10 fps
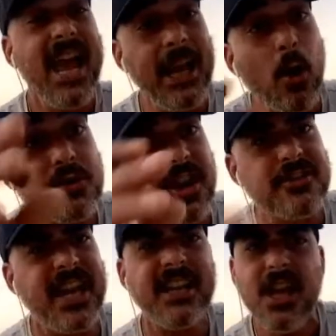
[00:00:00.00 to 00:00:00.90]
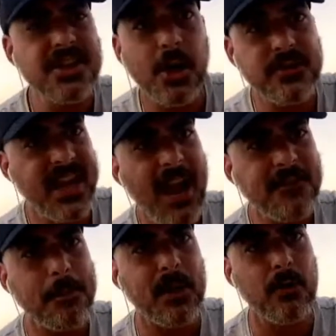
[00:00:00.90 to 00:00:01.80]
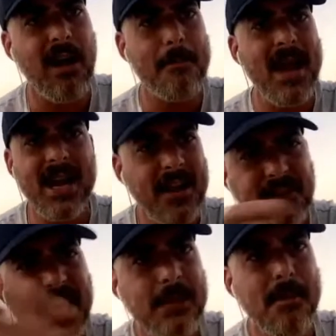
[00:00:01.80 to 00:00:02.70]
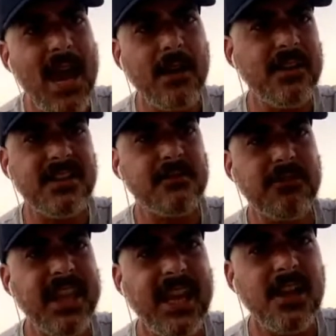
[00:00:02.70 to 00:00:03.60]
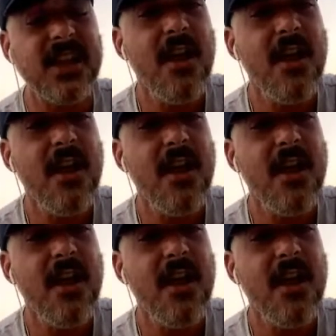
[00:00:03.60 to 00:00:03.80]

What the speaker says: He also said, Chelsea have to build around Mount, have to keep Mount. This is ridiculous.